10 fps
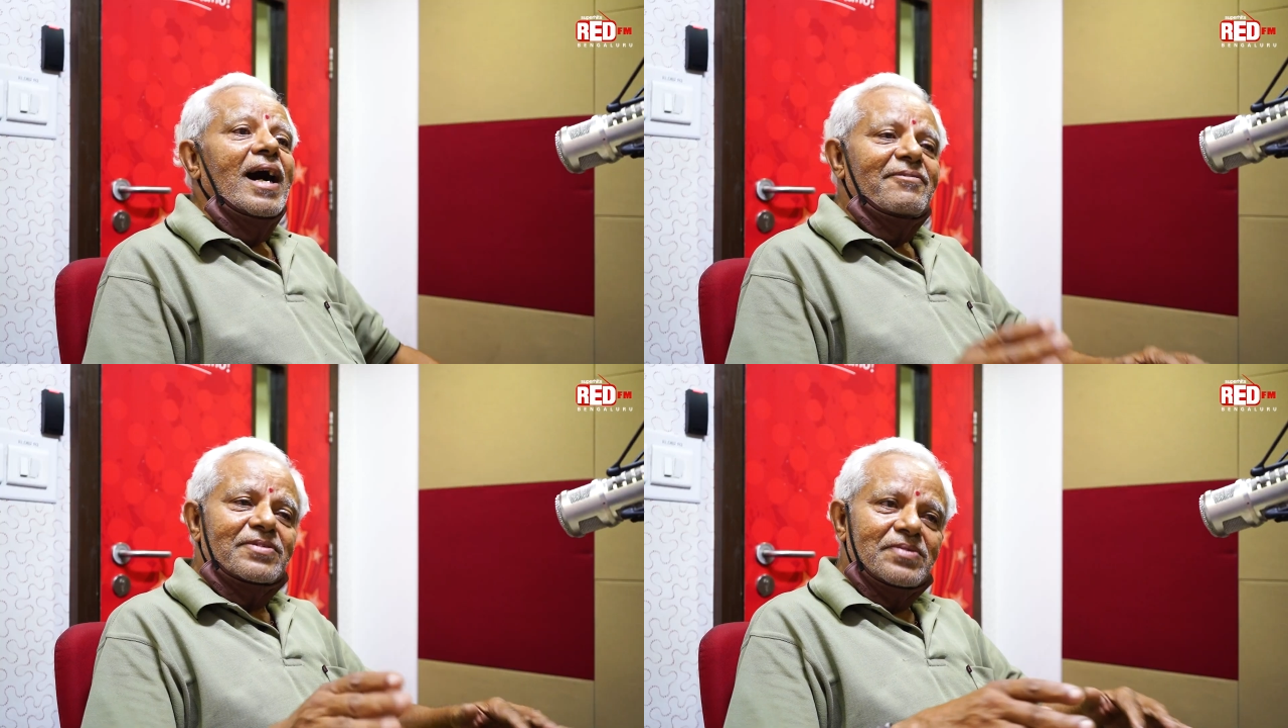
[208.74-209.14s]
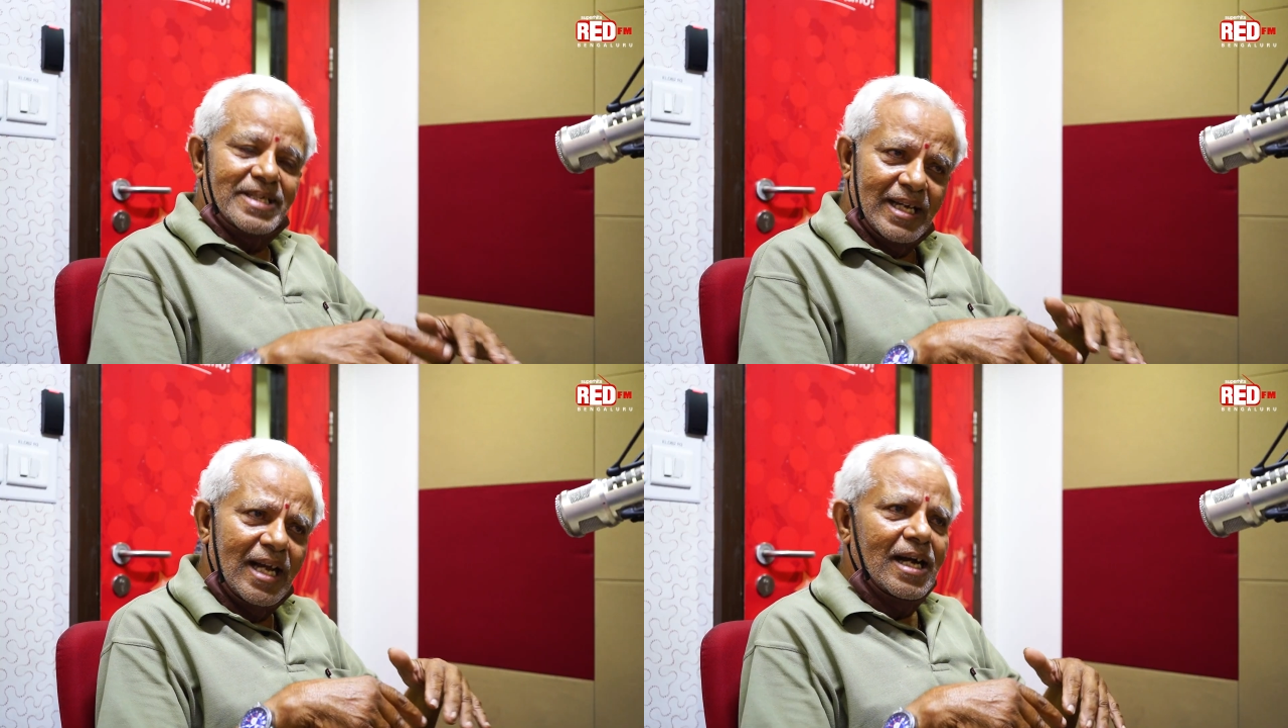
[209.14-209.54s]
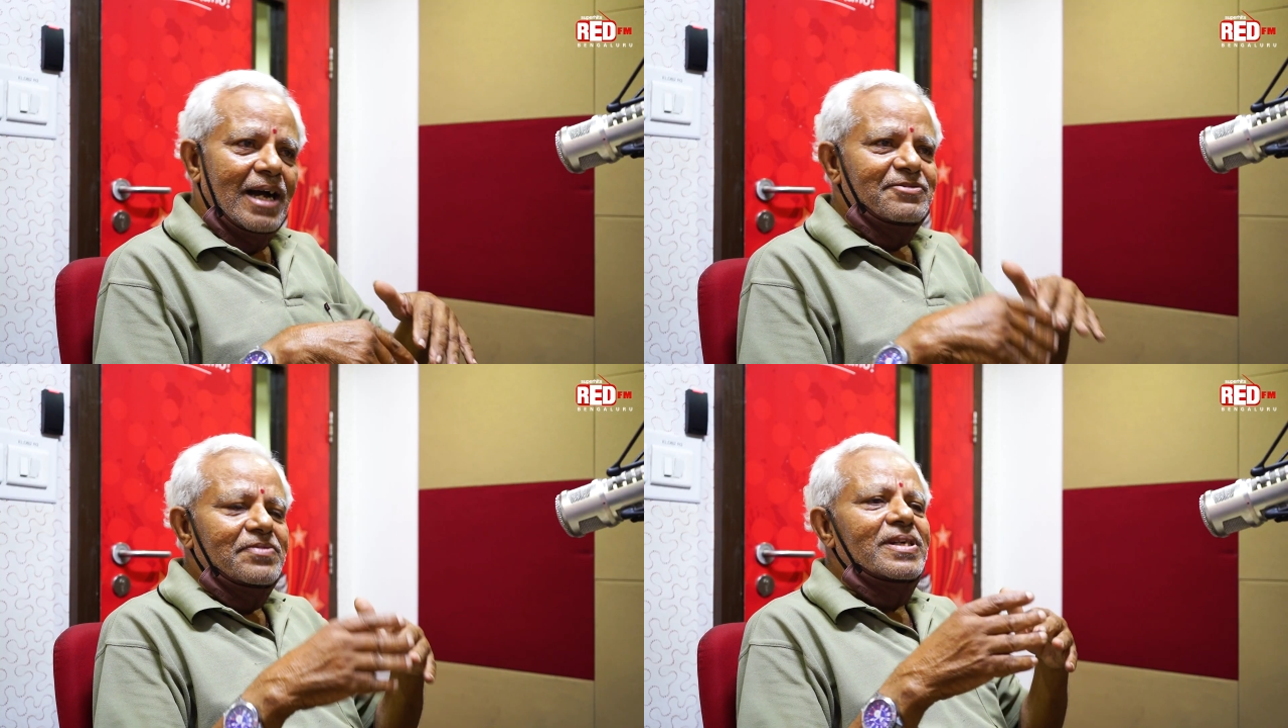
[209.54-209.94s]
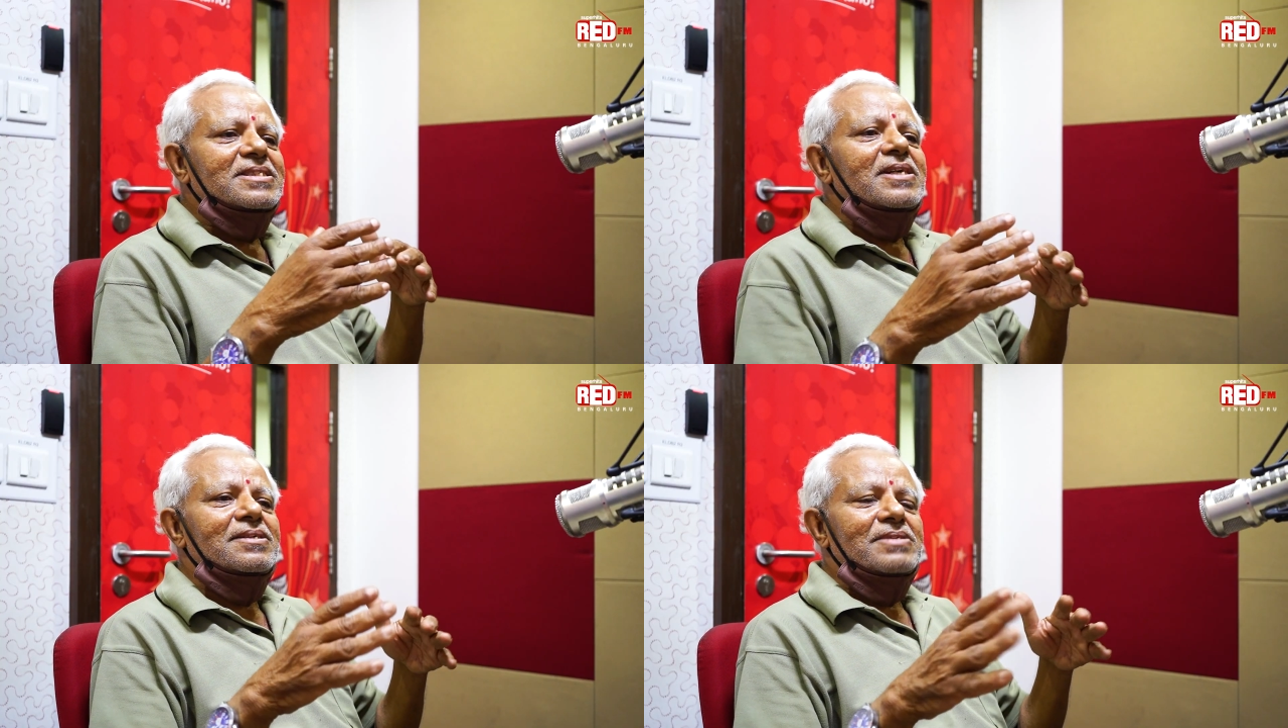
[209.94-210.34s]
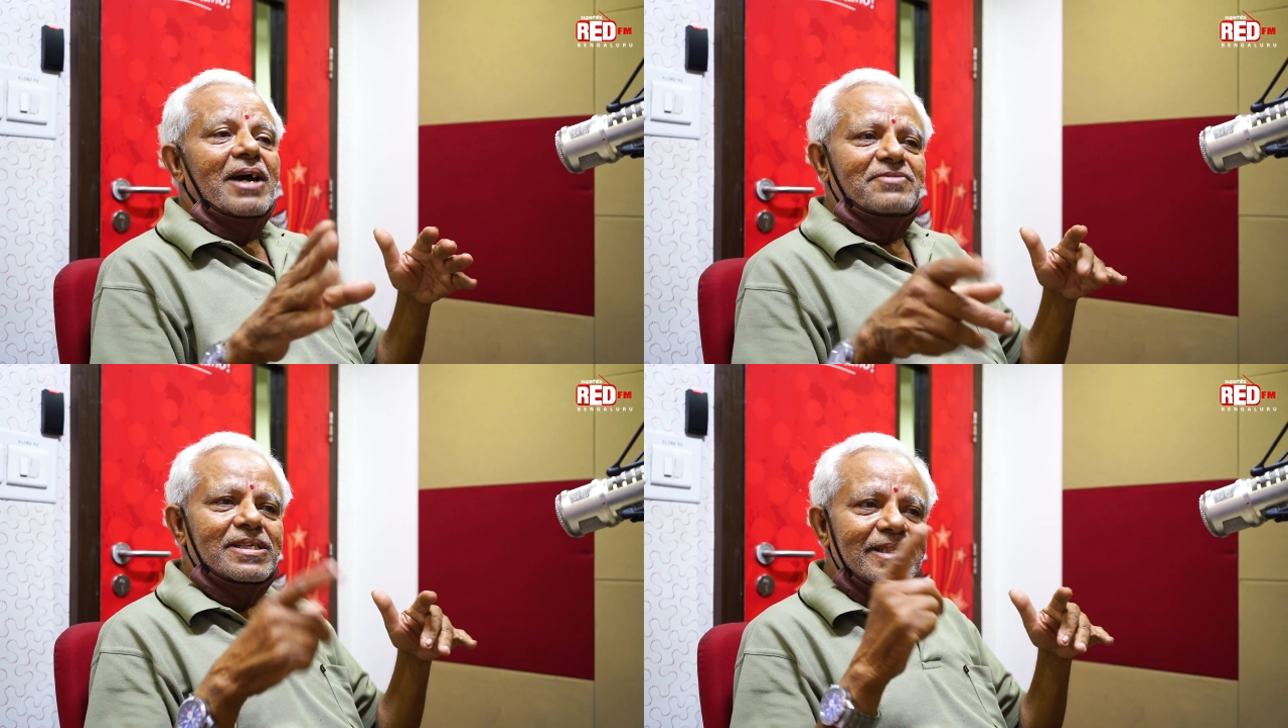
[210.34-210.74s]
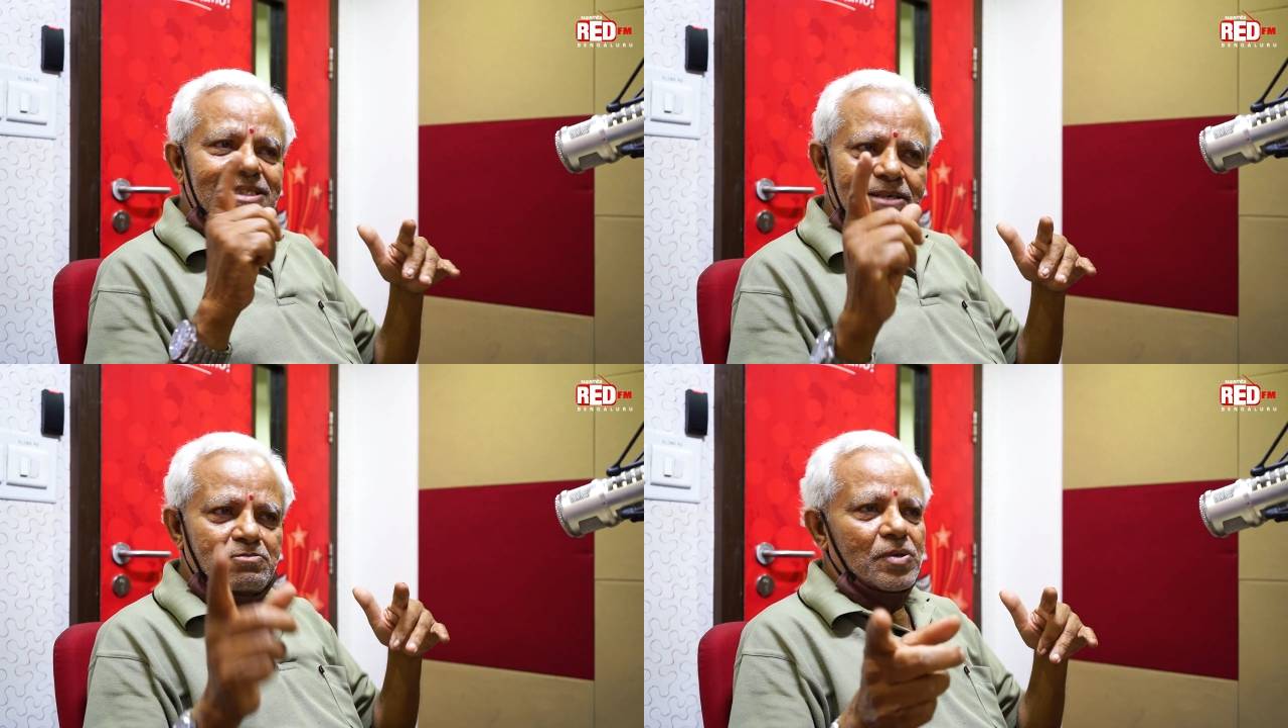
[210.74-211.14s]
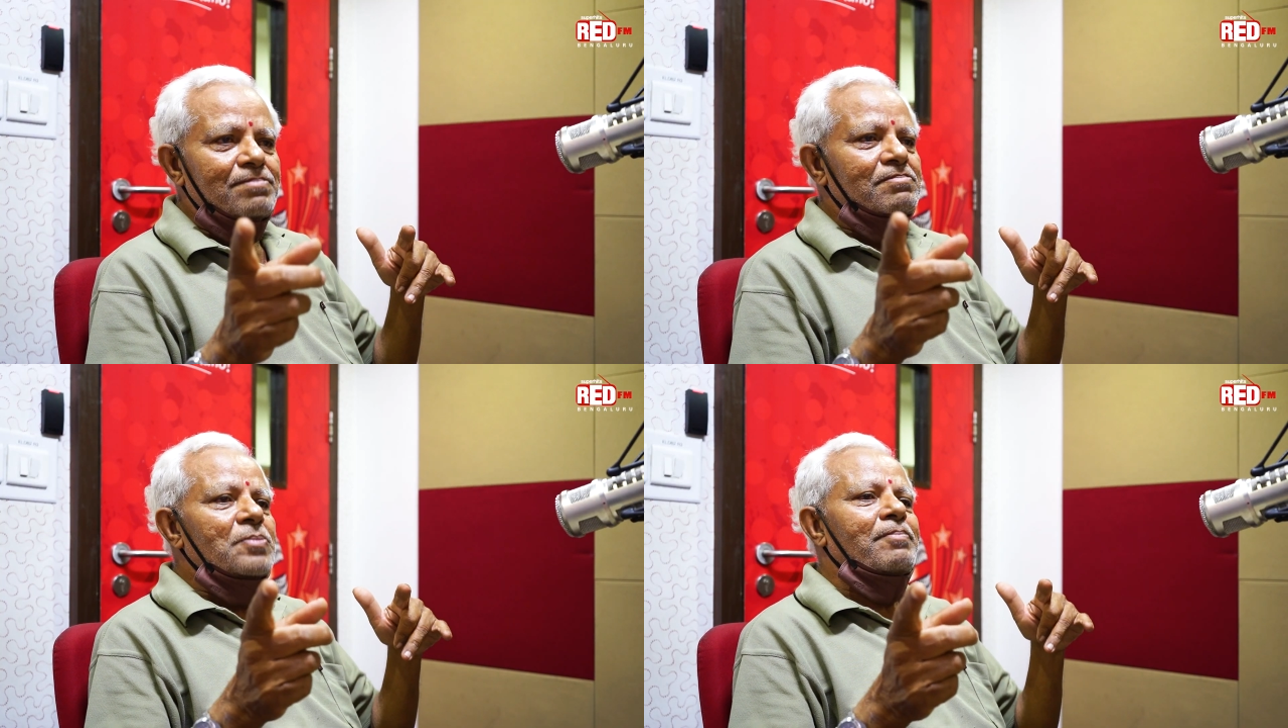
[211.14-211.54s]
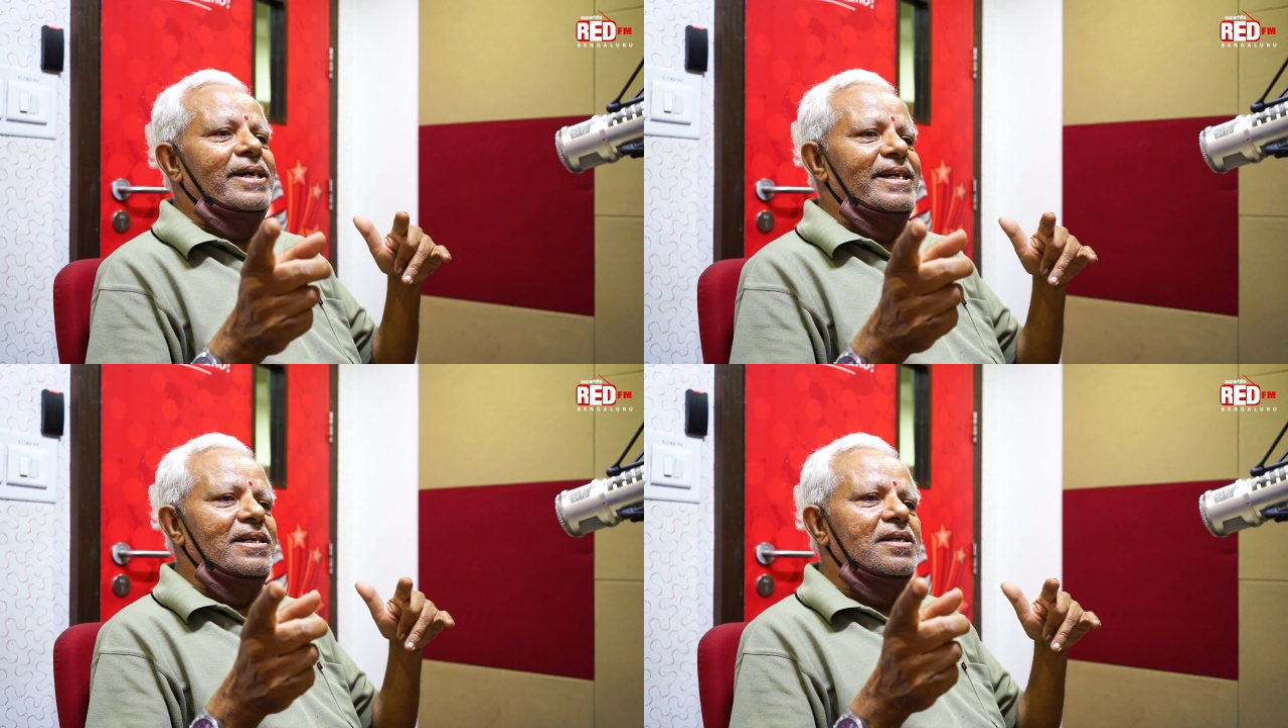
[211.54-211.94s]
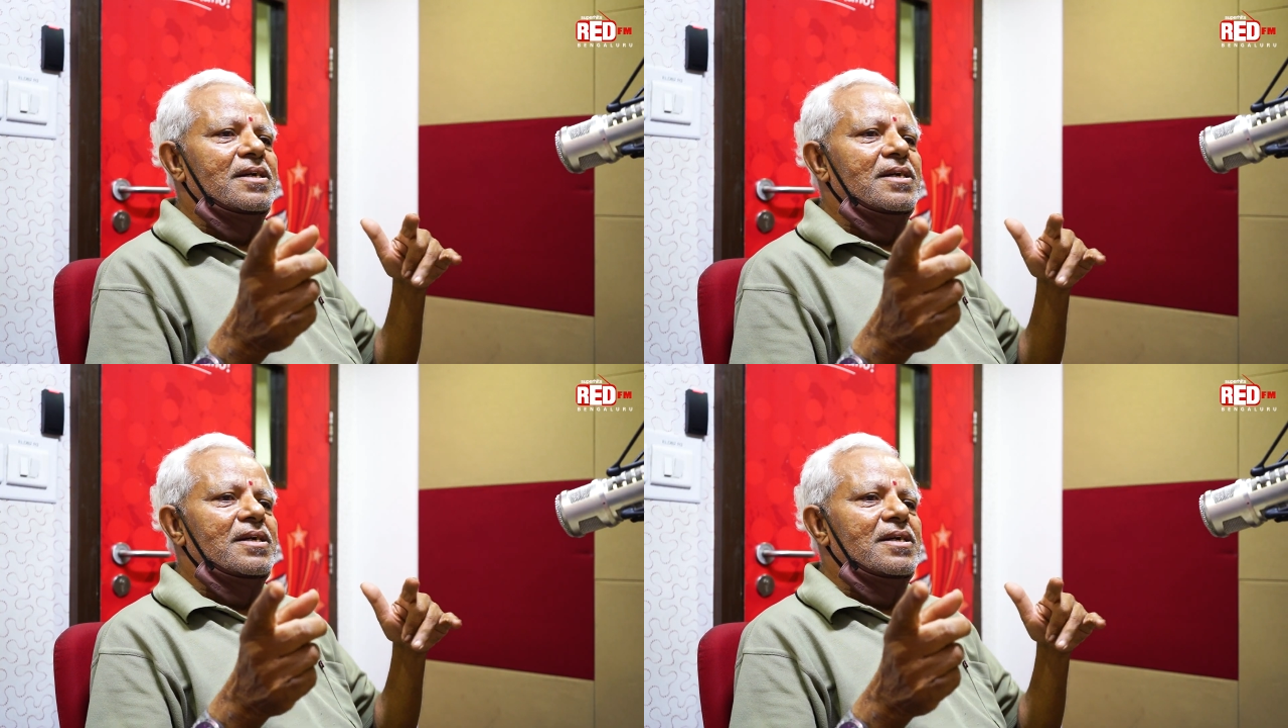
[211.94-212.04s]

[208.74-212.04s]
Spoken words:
Afterwards, after reaching Mumbai,